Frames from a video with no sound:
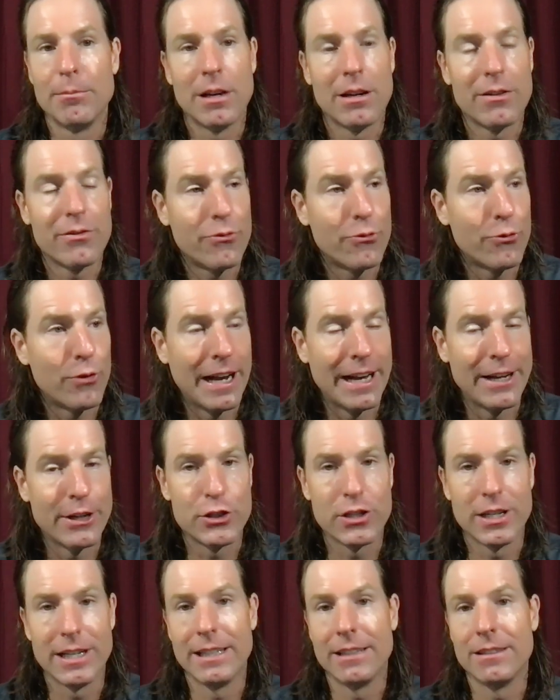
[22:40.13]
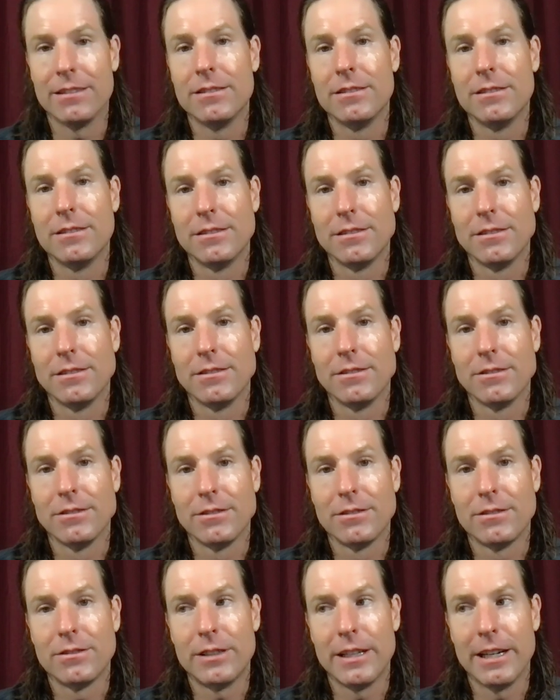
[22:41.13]
not fragile.
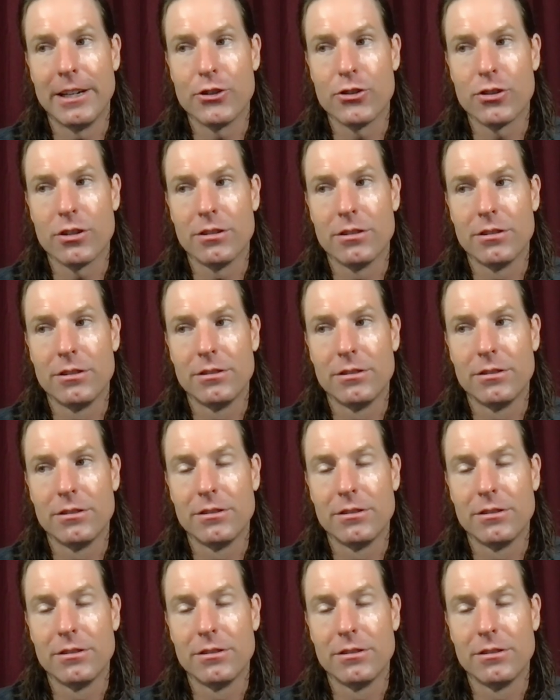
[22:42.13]
Fragile.